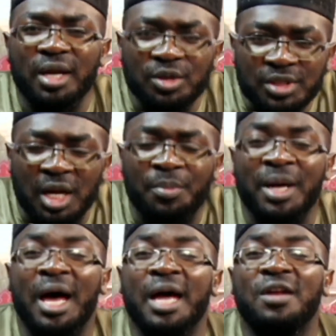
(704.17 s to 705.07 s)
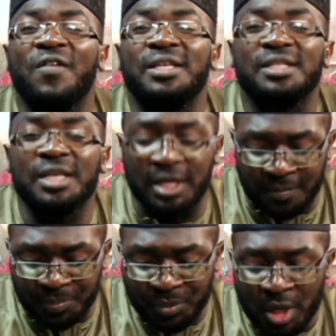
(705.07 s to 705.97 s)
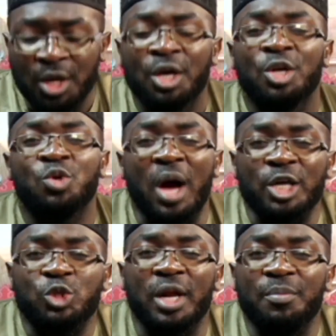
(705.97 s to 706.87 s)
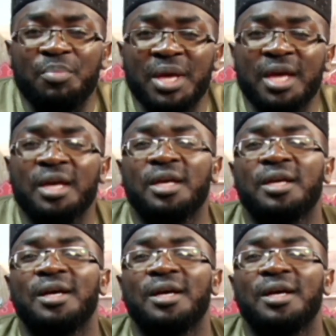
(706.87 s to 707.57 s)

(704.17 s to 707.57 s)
alayhi wasallam and advised him to actually be